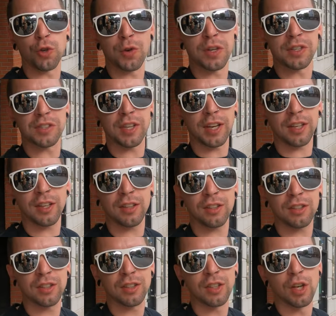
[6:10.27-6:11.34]
you in a second,
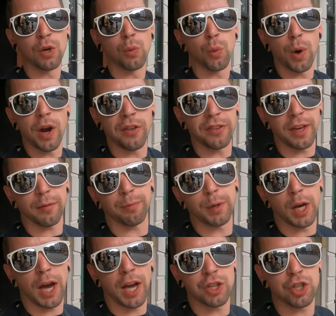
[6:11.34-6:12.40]
where the
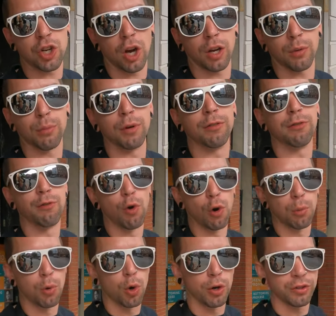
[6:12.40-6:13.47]
FBI shot him
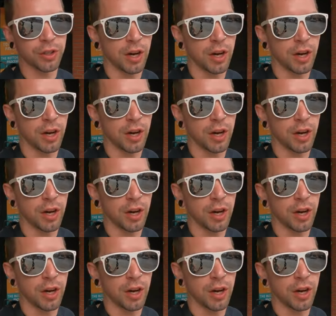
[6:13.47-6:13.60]
four more